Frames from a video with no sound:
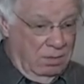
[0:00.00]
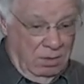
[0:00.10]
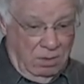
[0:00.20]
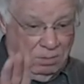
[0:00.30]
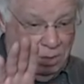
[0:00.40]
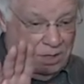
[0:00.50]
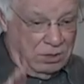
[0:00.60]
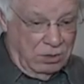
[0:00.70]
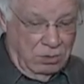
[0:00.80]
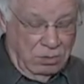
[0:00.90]
Well,
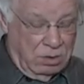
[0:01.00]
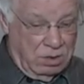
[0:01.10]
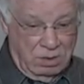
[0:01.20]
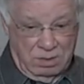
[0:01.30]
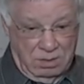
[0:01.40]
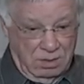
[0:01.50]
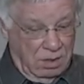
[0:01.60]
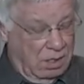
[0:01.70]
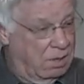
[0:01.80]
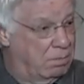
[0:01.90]
bless you,
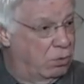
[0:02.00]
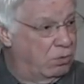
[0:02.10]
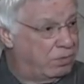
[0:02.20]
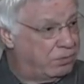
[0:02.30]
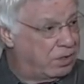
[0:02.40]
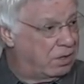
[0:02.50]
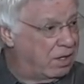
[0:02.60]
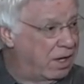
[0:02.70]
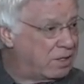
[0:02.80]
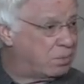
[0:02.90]
and move to the
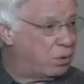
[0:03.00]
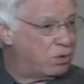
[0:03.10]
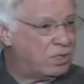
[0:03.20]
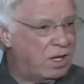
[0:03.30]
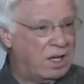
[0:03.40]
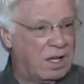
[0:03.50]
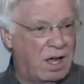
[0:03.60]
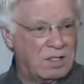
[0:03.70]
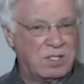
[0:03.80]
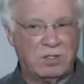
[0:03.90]
next person. And
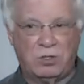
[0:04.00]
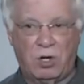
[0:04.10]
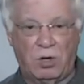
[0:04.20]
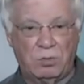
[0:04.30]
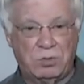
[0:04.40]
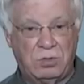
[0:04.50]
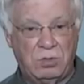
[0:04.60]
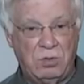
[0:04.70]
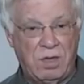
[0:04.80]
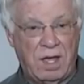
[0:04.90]
God said, Don't
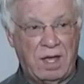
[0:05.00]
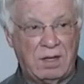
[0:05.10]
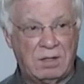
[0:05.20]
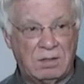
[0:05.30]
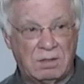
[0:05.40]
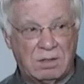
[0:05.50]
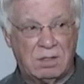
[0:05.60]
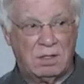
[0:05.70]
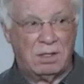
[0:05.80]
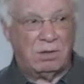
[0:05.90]
do that.
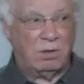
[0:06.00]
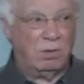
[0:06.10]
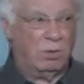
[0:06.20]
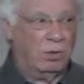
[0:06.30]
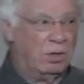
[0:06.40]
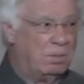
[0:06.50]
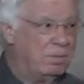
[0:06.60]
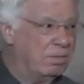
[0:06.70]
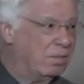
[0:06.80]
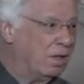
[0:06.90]
And I went, Whoop.
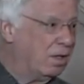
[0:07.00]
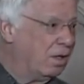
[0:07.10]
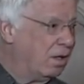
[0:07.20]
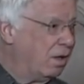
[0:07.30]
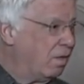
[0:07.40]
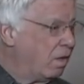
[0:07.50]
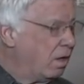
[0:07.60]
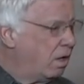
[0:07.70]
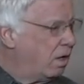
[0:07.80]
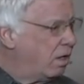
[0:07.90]

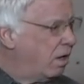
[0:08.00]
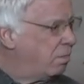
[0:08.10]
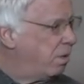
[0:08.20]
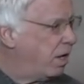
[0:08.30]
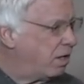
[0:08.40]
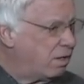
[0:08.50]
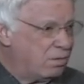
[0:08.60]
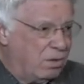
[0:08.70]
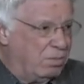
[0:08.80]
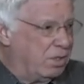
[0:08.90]
And I got back and I'm
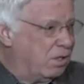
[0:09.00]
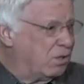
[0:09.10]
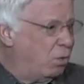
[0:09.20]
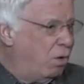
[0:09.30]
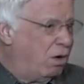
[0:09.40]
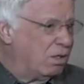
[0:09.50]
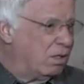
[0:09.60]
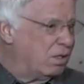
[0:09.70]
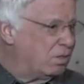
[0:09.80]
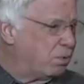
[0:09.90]
going, But there's a wall here.
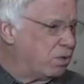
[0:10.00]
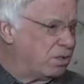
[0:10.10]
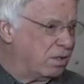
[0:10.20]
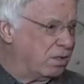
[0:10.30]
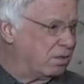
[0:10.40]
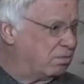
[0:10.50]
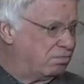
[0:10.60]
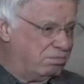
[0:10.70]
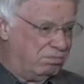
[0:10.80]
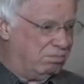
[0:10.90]
This person is
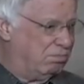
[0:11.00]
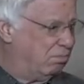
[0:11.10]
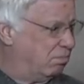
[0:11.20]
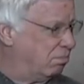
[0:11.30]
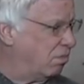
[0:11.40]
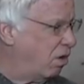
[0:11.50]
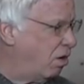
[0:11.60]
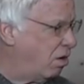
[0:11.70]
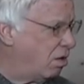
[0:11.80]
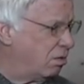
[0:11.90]

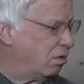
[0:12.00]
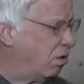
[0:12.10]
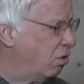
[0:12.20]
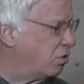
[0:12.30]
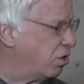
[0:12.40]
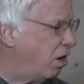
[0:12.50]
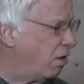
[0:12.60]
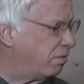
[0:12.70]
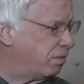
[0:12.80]
all closed off.